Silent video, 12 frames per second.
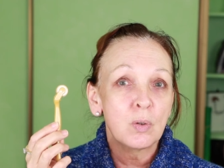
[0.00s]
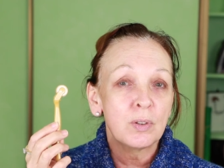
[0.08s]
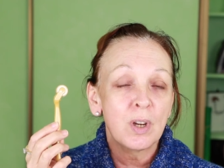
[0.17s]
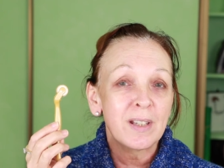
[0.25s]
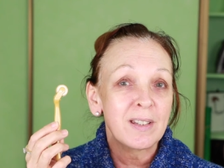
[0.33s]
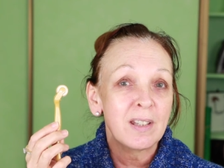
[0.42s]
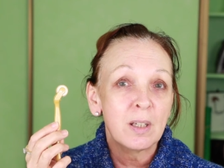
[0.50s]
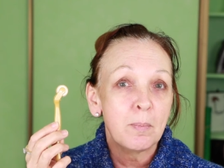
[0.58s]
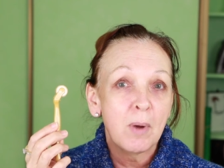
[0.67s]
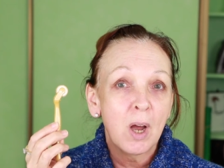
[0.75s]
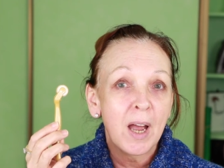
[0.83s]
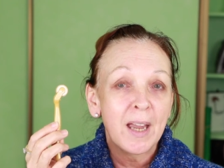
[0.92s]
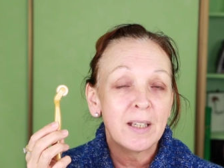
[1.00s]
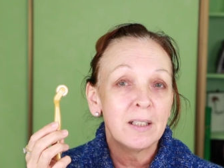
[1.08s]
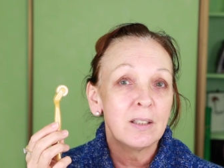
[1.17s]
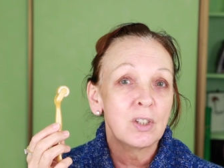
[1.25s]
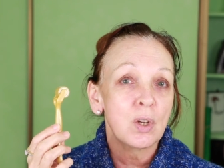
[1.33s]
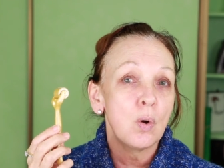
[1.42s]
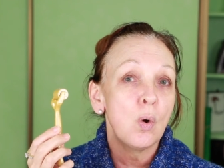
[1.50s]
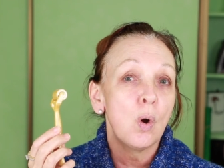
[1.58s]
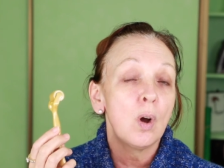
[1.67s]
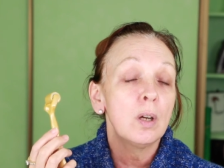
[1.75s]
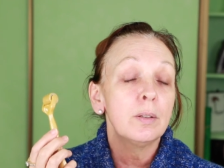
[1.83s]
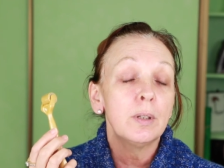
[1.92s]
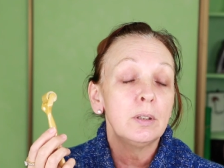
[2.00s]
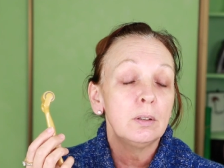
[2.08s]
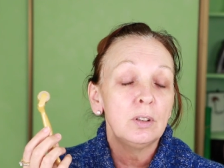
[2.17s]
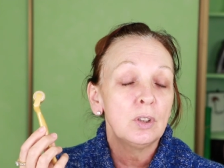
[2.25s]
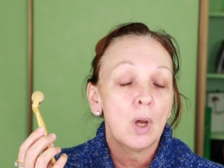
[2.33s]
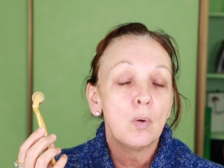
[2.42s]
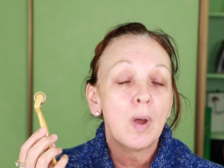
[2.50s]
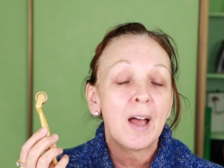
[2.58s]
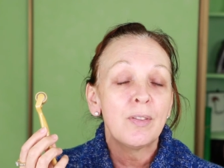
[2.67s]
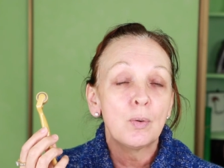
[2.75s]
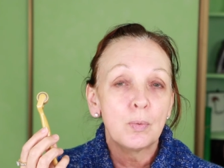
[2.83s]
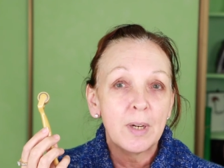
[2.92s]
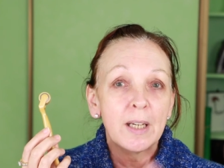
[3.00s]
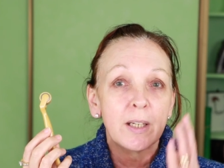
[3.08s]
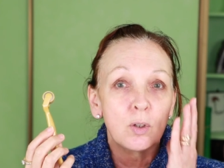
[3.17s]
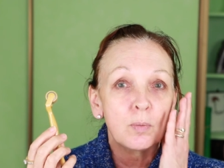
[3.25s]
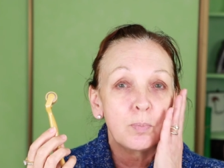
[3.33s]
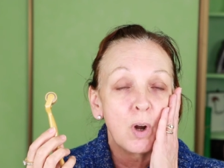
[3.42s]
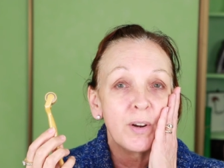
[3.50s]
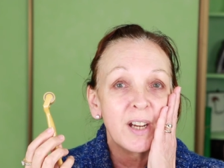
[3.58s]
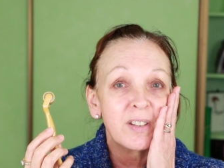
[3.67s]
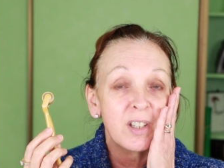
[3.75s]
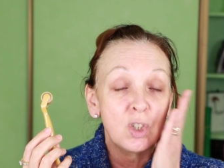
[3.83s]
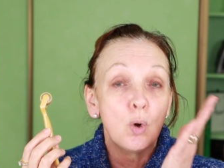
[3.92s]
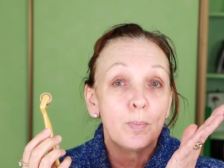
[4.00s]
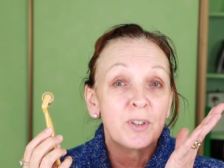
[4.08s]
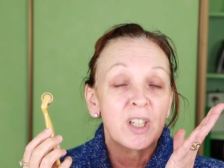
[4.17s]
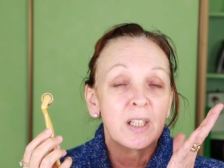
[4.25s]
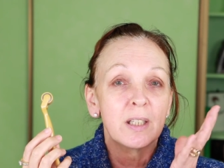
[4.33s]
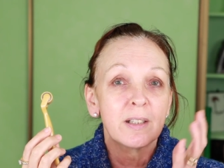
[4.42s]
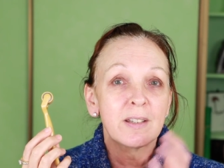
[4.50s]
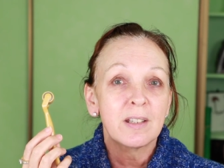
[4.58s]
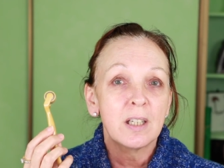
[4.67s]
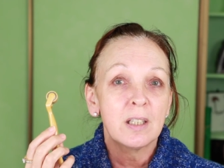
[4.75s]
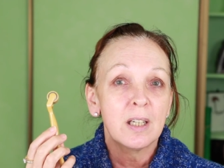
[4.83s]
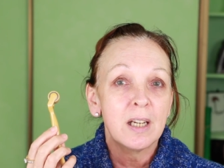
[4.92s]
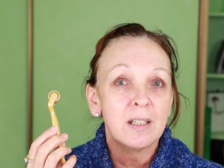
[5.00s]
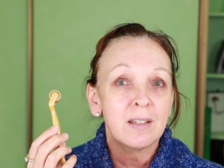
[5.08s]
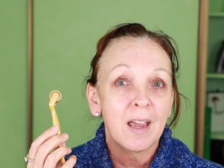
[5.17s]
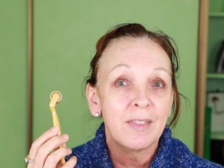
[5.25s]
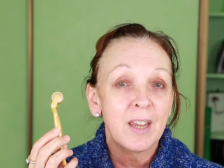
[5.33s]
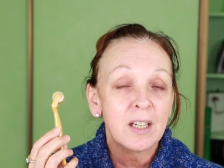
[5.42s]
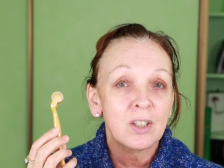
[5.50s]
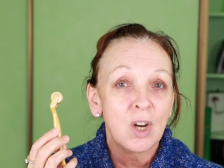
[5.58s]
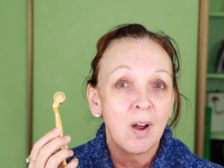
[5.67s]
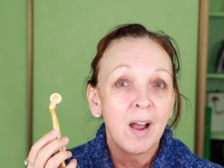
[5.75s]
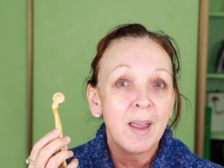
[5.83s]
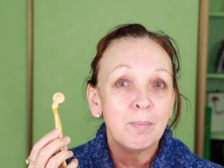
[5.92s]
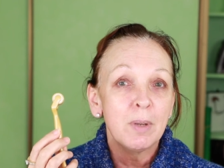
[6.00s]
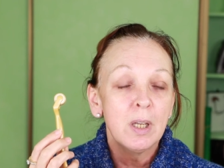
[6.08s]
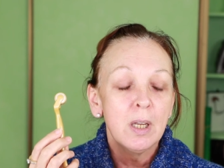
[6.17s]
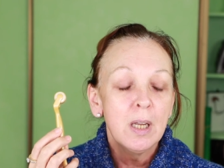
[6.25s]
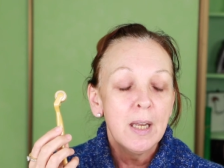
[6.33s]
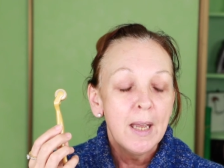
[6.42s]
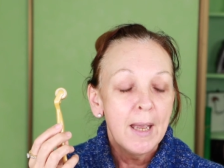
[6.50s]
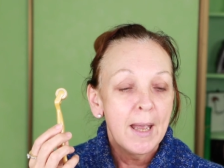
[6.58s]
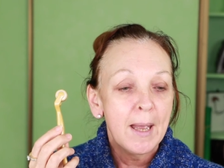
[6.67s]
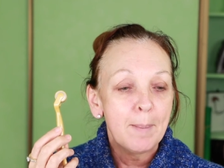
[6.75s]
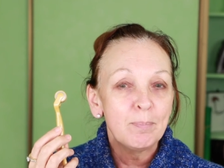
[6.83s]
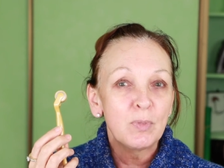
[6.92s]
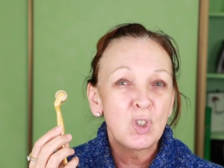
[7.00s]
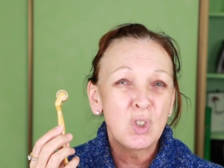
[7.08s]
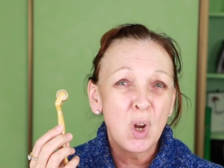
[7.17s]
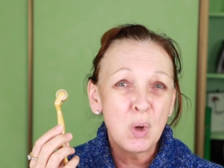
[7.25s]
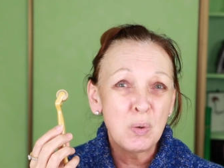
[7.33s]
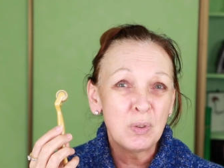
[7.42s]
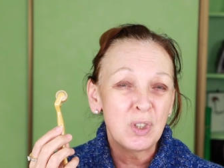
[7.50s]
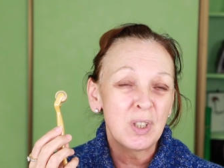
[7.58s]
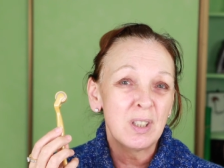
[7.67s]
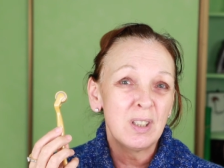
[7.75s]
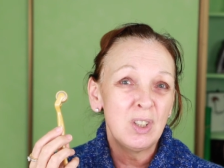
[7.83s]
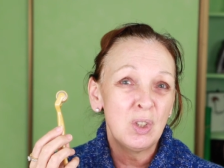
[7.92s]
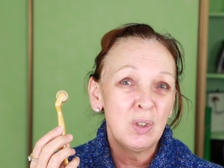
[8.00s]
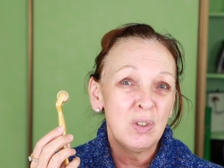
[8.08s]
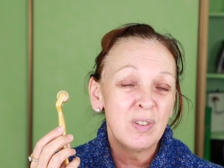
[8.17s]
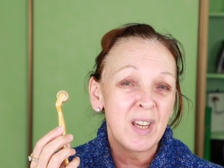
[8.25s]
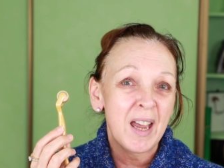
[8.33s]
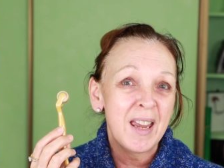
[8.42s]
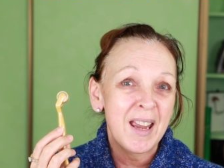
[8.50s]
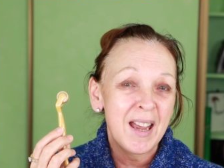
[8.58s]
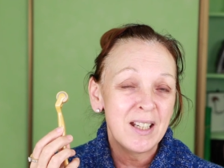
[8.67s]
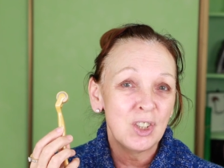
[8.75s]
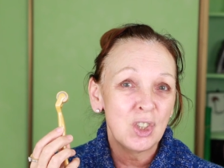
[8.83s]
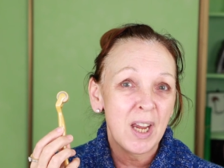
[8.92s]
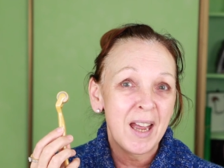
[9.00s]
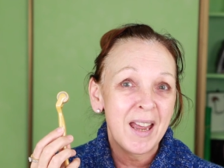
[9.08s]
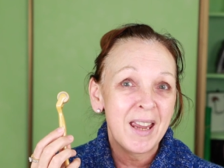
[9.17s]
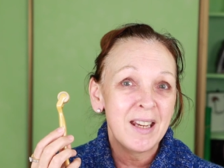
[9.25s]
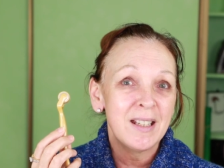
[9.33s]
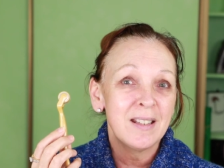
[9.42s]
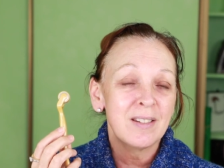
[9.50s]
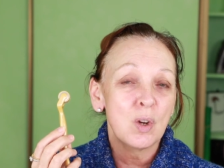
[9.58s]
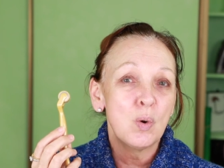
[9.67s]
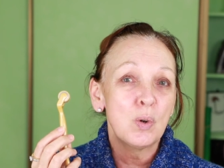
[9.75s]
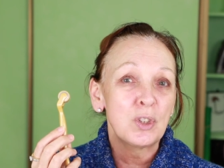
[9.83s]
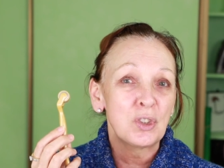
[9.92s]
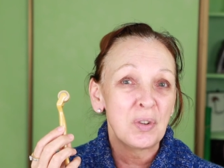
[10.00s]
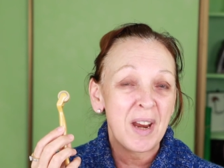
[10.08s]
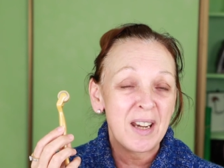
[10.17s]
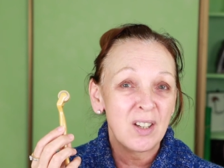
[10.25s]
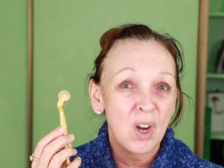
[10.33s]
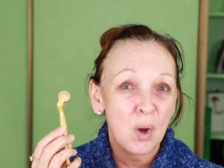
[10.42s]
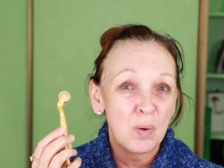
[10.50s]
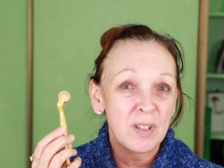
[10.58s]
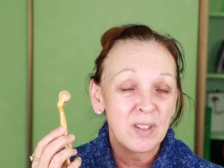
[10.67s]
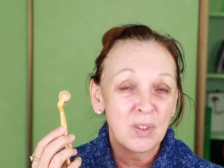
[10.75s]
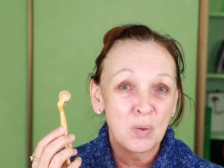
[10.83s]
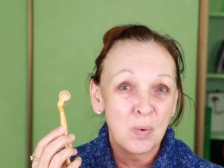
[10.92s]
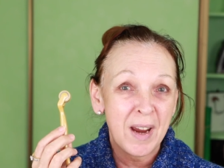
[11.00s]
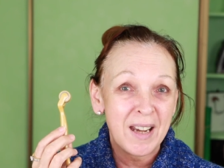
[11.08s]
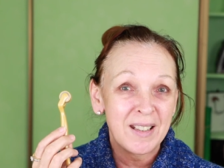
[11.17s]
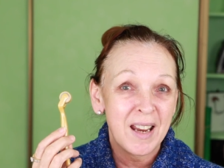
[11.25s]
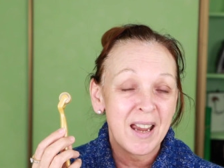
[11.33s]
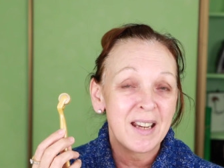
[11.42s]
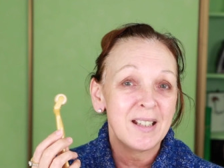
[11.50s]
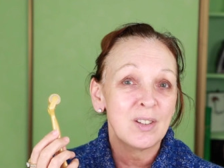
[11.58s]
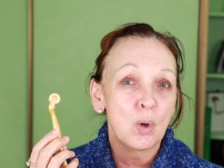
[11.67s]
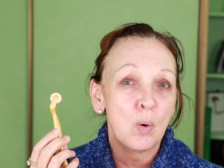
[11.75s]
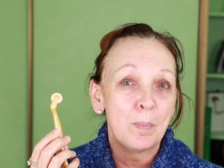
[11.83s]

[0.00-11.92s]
or niacinamides or uh, you know other really good products that your particular skin needs at that time. Um, don't use AHAs or tretinoins, retinases